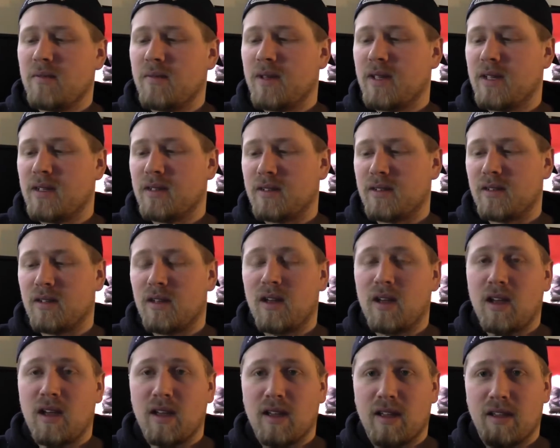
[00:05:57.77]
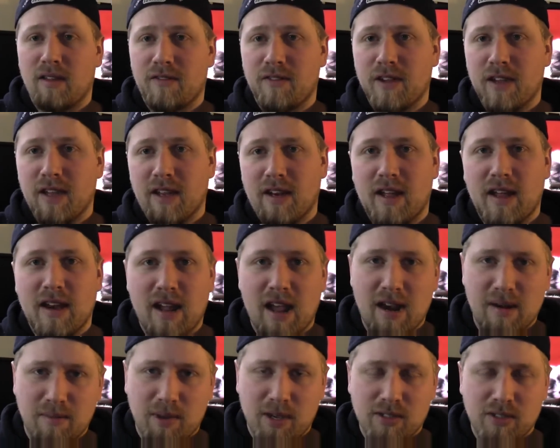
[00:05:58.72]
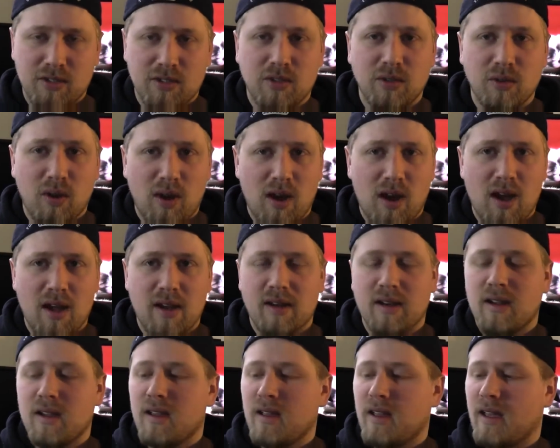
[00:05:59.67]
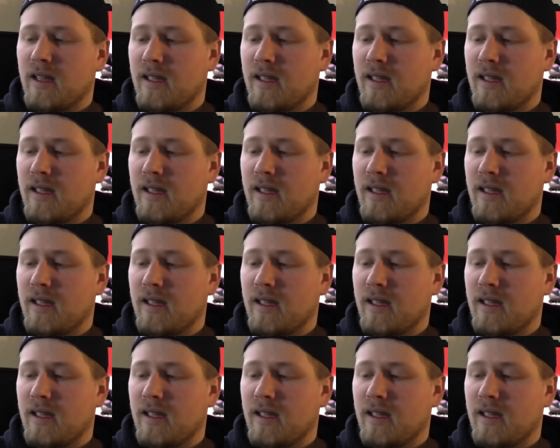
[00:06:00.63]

Because if you get an atomizer too hot,